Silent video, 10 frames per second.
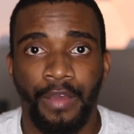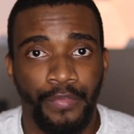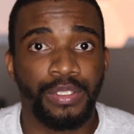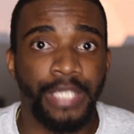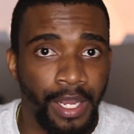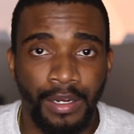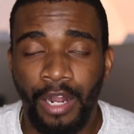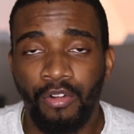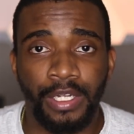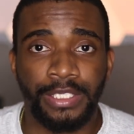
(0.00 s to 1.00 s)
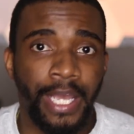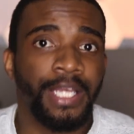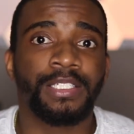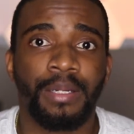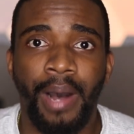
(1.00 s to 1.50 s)
If you say you're not going to
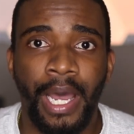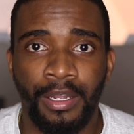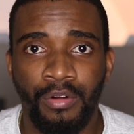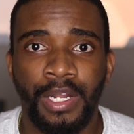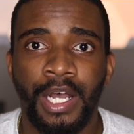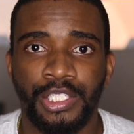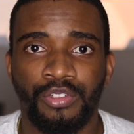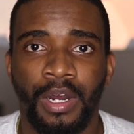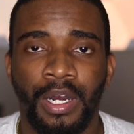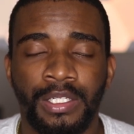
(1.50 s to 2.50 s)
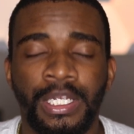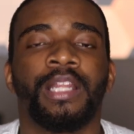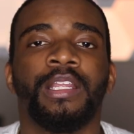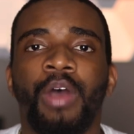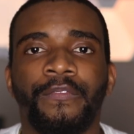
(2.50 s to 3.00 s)
date somebody who does drugs,
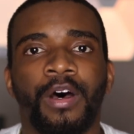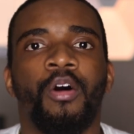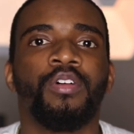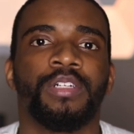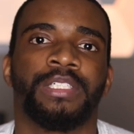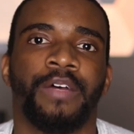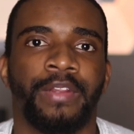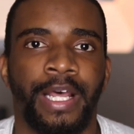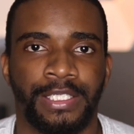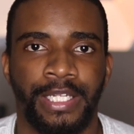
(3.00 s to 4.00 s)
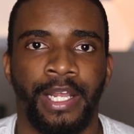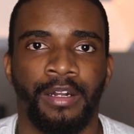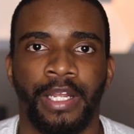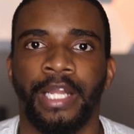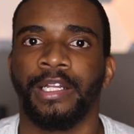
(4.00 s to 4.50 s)
then you have to hold yourself to that
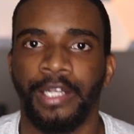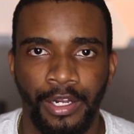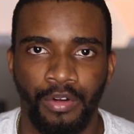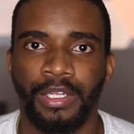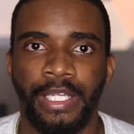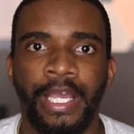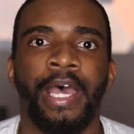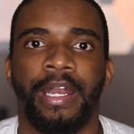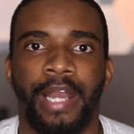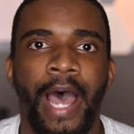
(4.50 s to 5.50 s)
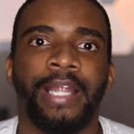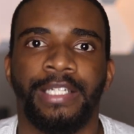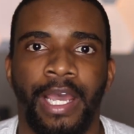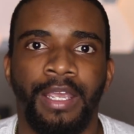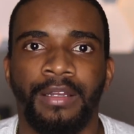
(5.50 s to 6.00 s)
standard and literally
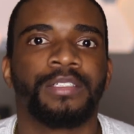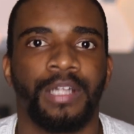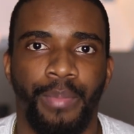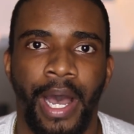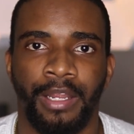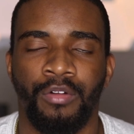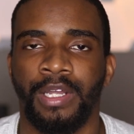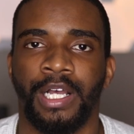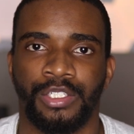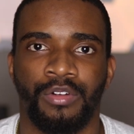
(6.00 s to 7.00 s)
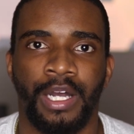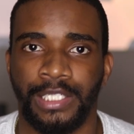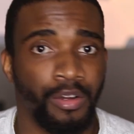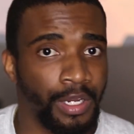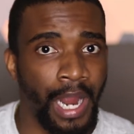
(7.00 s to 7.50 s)
not date somebody who does drugs.
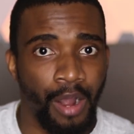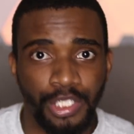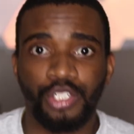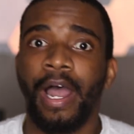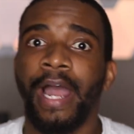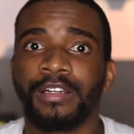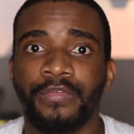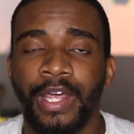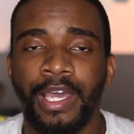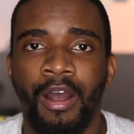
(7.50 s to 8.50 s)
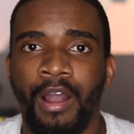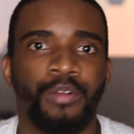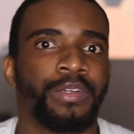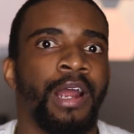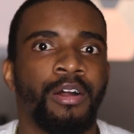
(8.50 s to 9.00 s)
I don't care how attractive they are. I
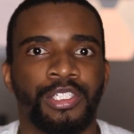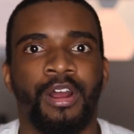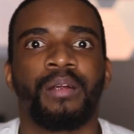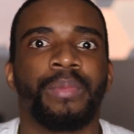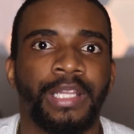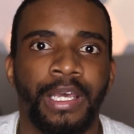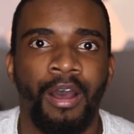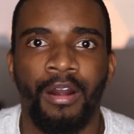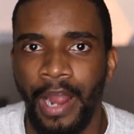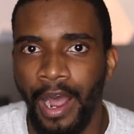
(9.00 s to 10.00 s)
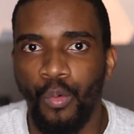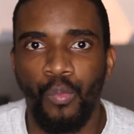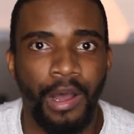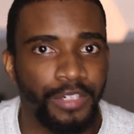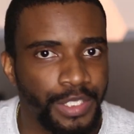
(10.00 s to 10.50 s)
don't care how charming they are, how
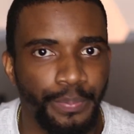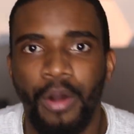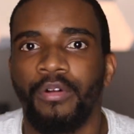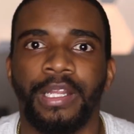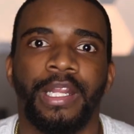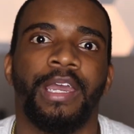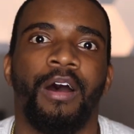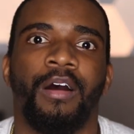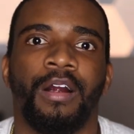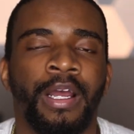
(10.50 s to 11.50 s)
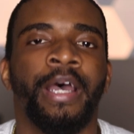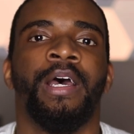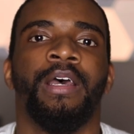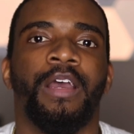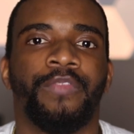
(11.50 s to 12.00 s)
well-spoken they are.
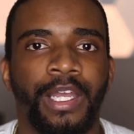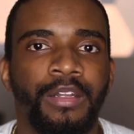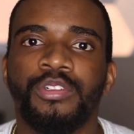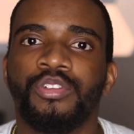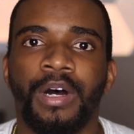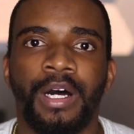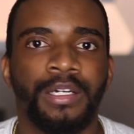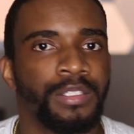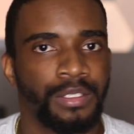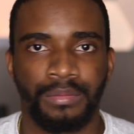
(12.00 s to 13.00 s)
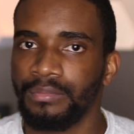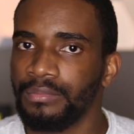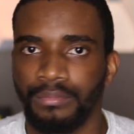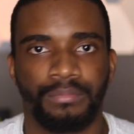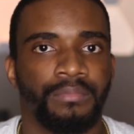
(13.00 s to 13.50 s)
If they do drugs,
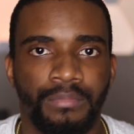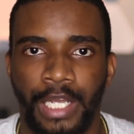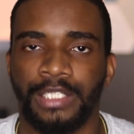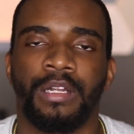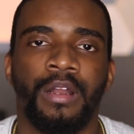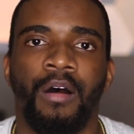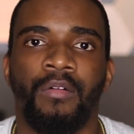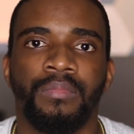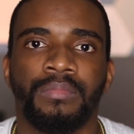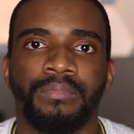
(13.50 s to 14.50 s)
that's a no.